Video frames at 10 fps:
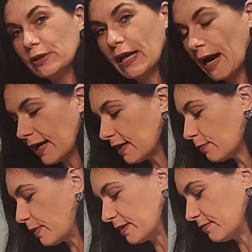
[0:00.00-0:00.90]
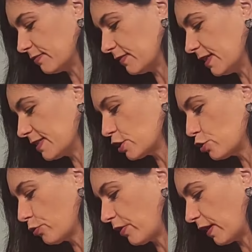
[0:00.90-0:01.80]
to 9, but it's
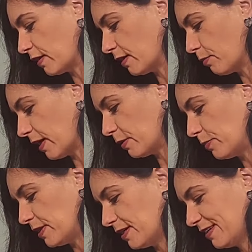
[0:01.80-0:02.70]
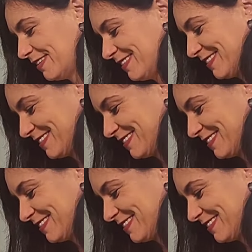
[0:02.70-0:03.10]
too thin in my opinion.